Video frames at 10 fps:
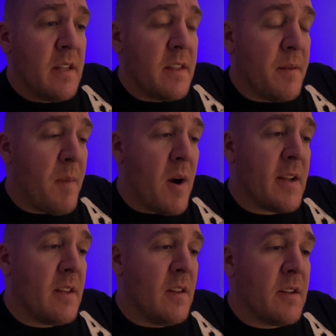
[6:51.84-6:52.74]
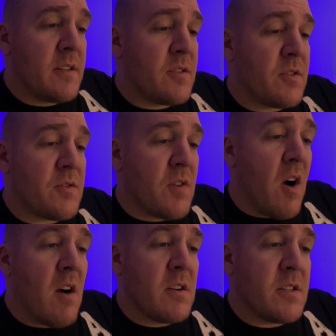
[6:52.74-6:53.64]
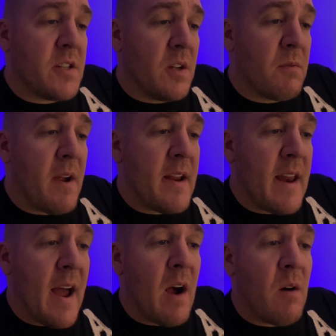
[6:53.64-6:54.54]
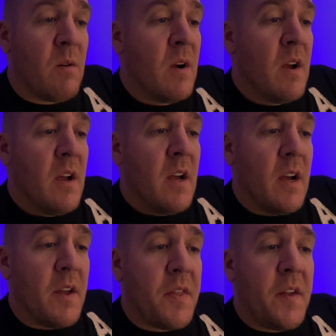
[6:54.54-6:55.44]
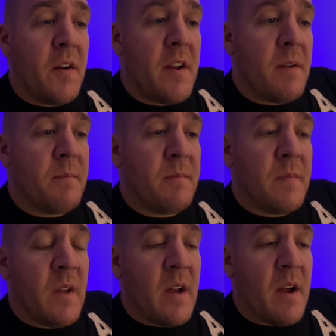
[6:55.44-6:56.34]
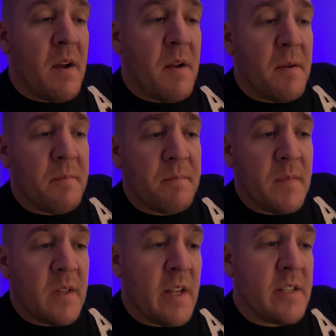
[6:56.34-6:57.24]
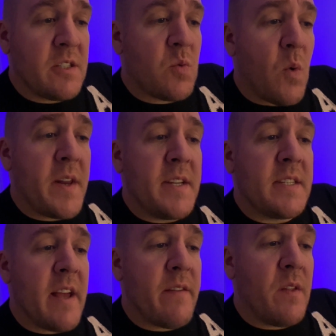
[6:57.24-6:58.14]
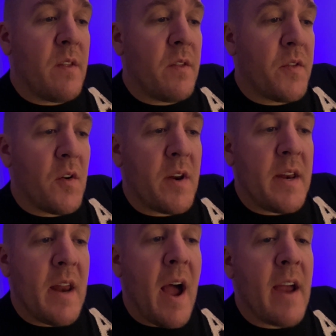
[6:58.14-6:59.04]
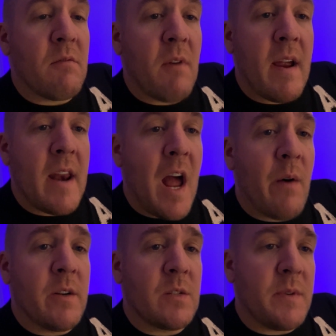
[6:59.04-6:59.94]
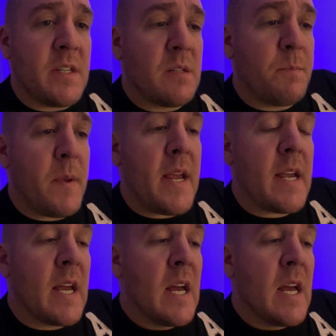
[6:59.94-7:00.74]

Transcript: the market looks strong still right now. Ethereum um, is 27.39 right now as we speak.